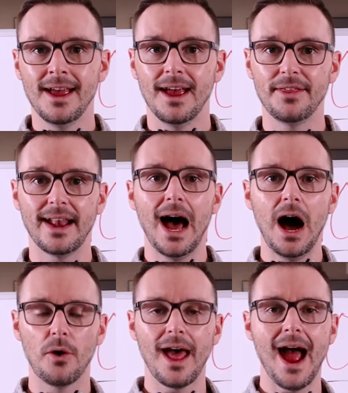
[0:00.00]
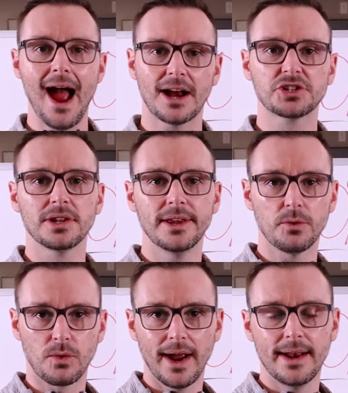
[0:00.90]
and then how to actually
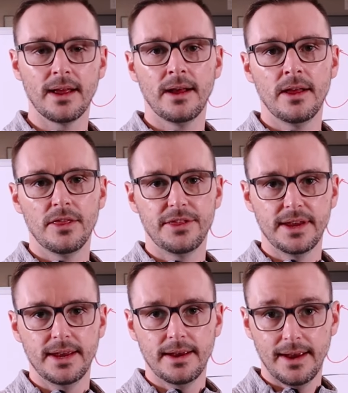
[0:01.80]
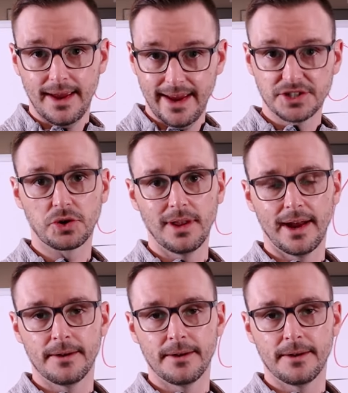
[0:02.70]
write the intro line.